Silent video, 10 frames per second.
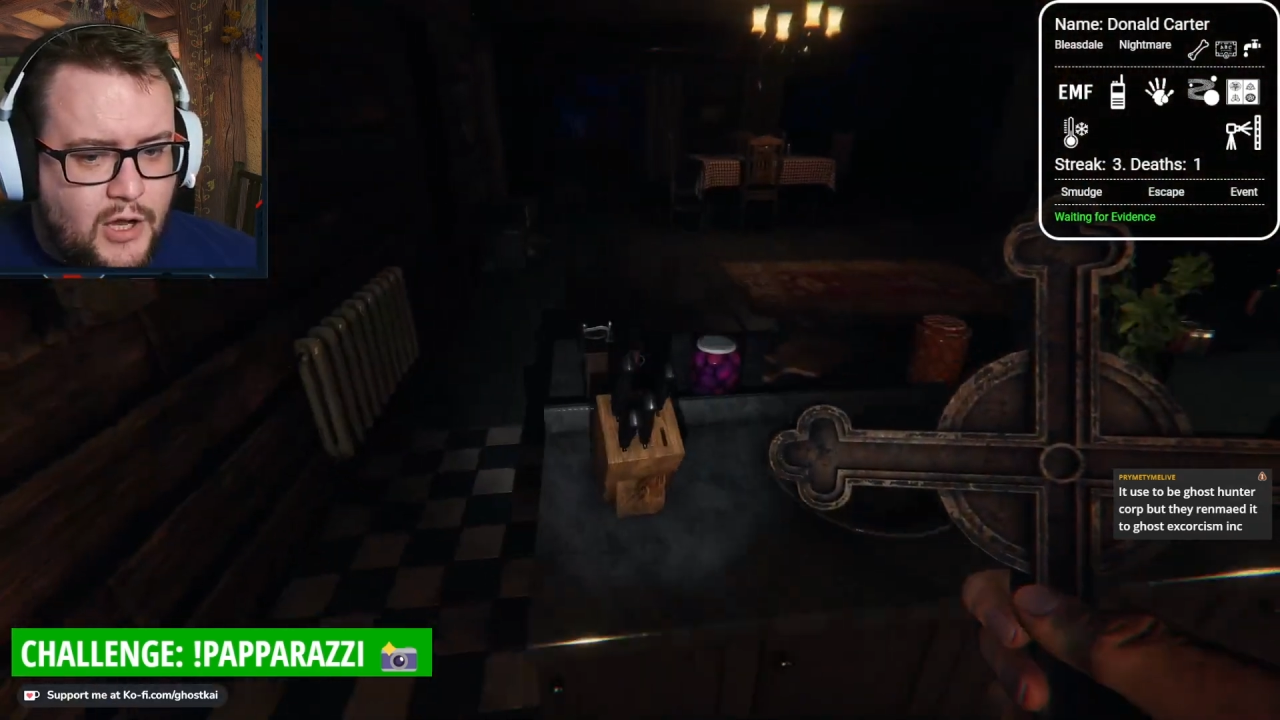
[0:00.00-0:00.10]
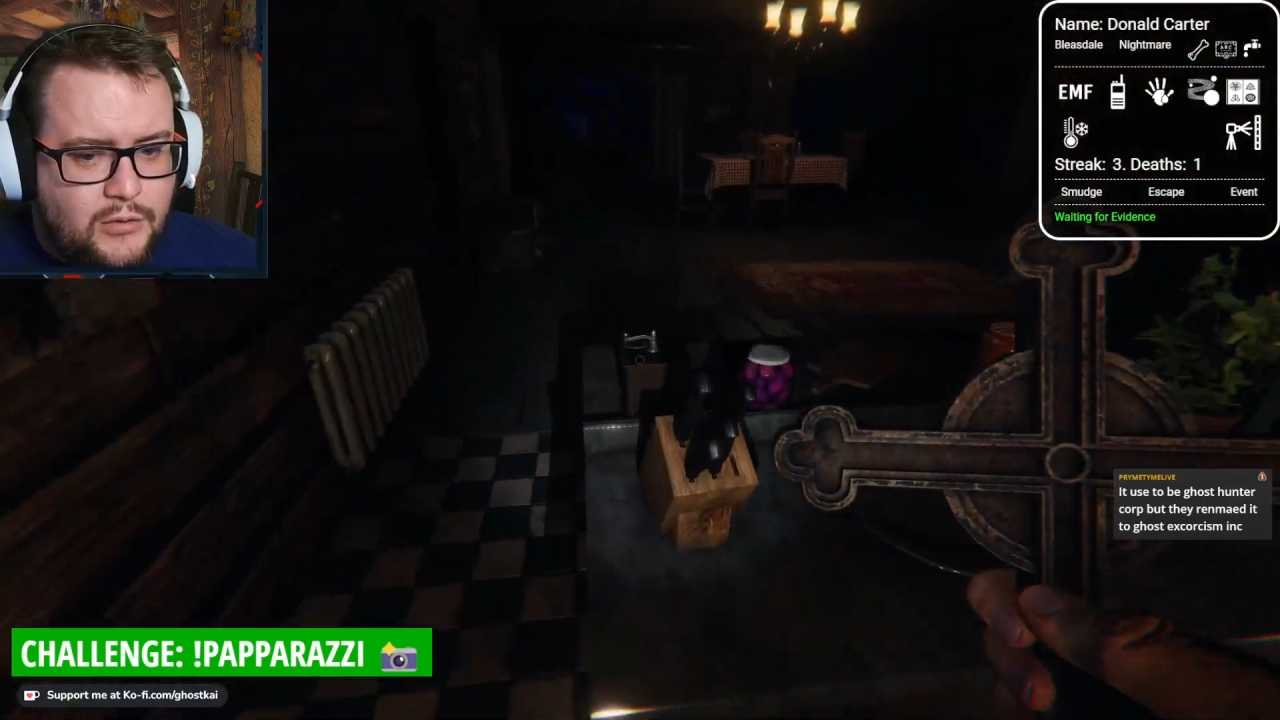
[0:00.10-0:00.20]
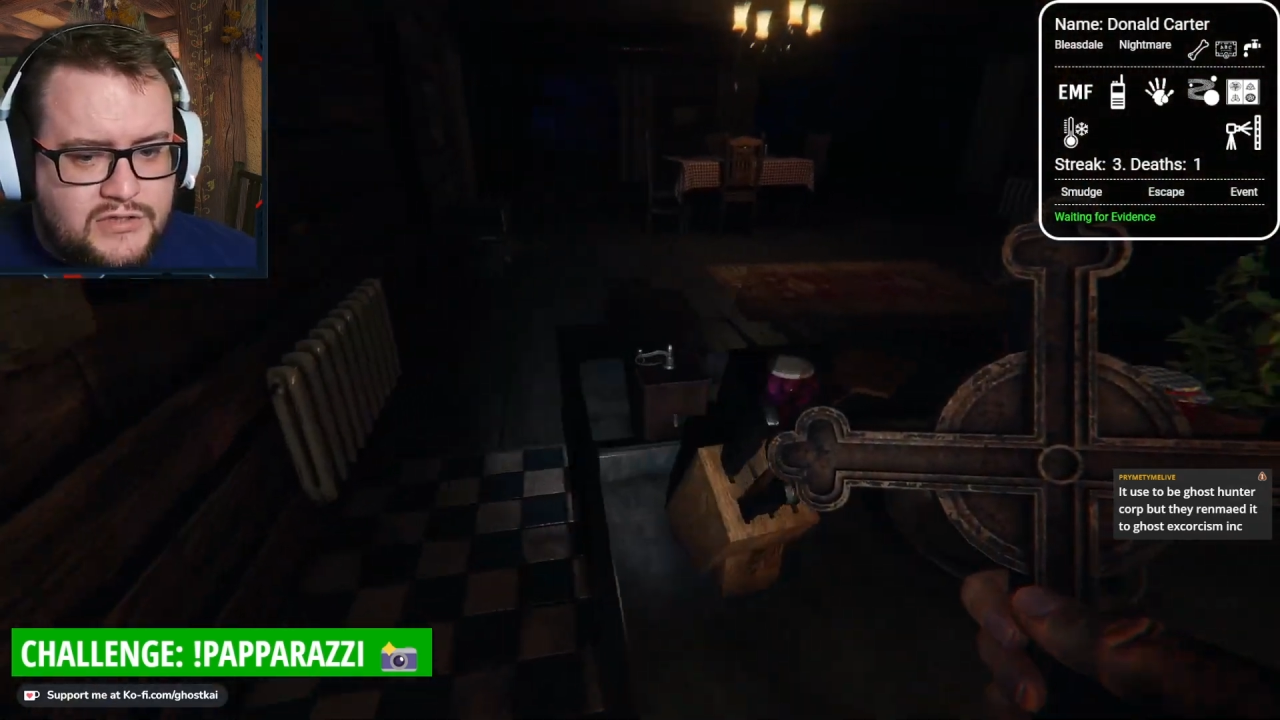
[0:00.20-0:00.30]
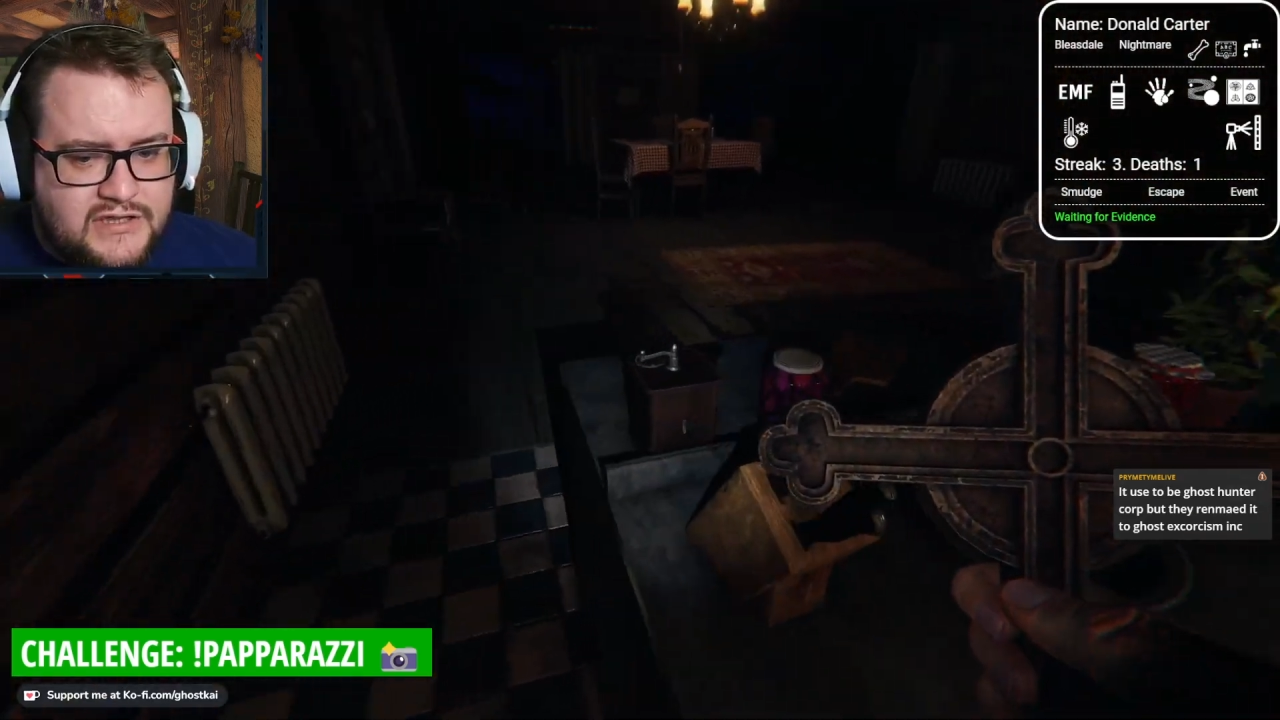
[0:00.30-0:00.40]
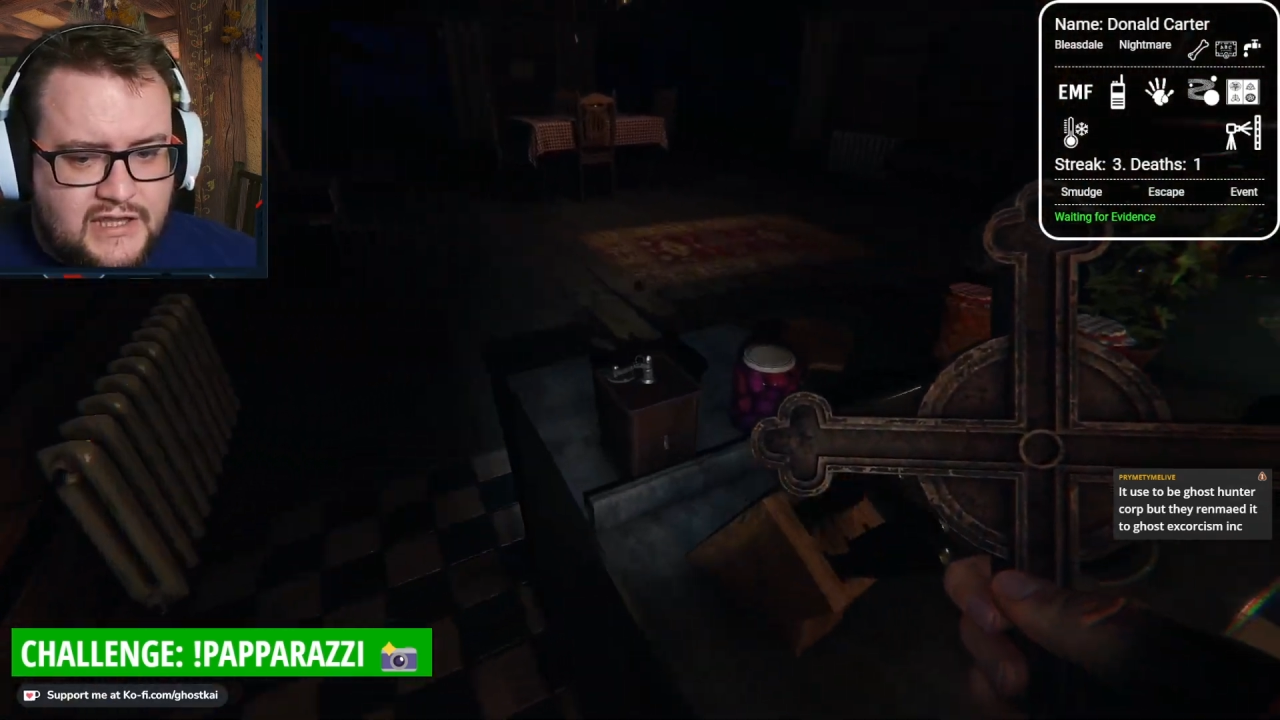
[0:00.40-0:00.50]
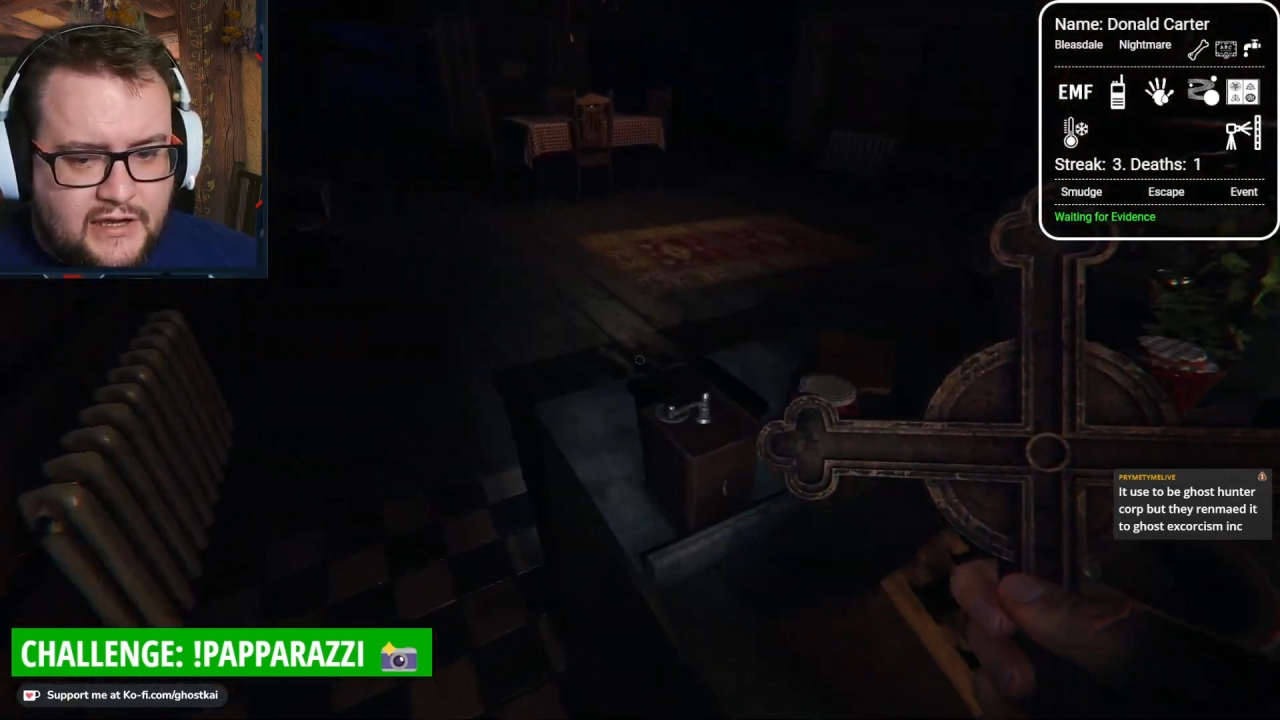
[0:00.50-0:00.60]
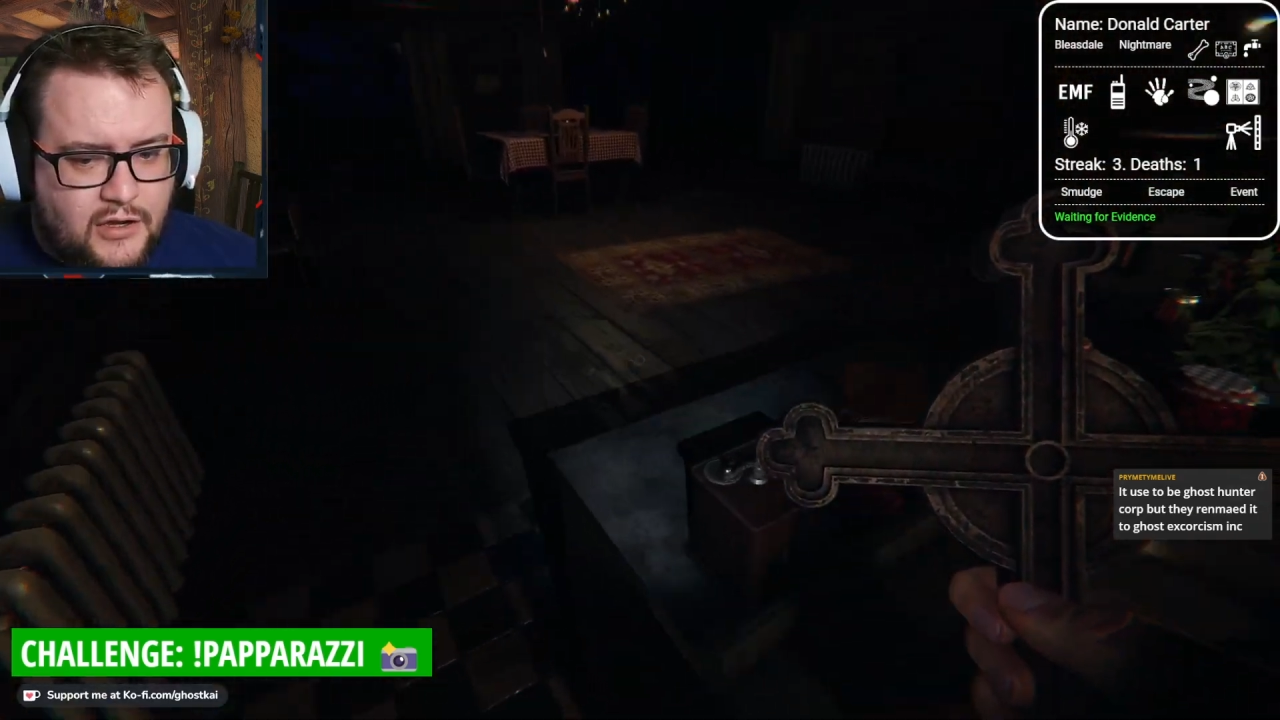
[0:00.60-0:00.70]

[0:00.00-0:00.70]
Oh, did they?